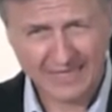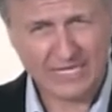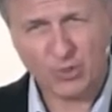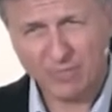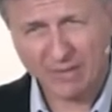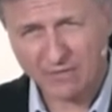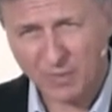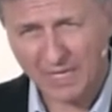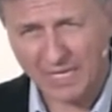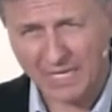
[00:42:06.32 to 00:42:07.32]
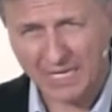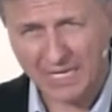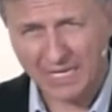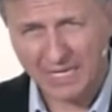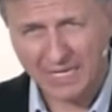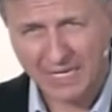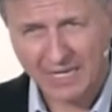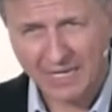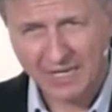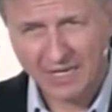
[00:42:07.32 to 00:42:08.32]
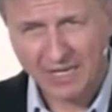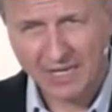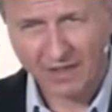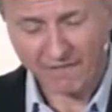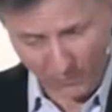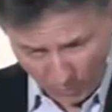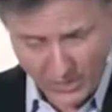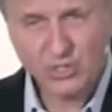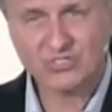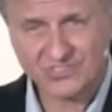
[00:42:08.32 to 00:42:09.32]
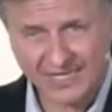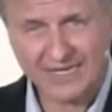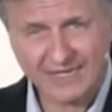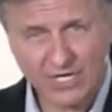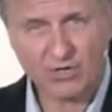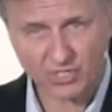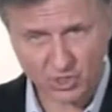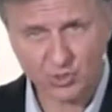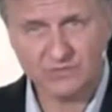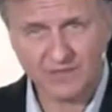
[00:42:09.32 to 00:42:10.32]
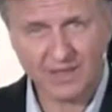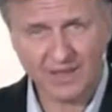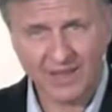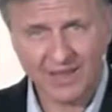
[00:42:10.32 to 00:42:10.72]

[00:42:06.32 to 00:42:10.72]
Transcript: And oh, by the way, the one you're standing here and accusing?